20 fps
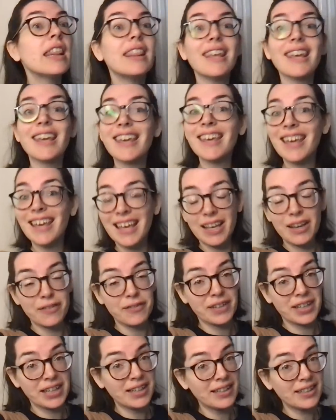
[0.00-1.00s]
the King
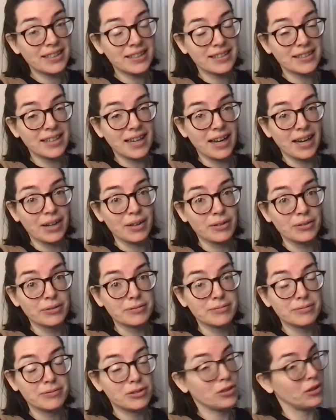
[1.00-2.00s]
of England now,
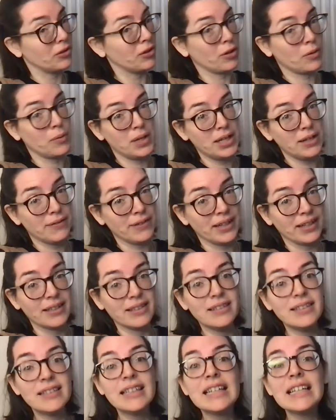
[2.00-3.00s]
not the Queen of
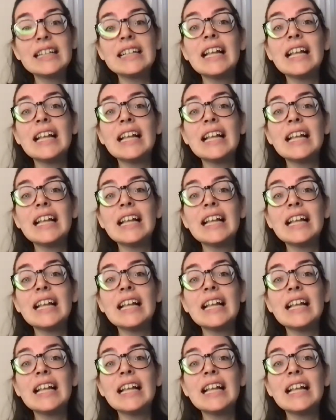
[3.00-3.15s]
England,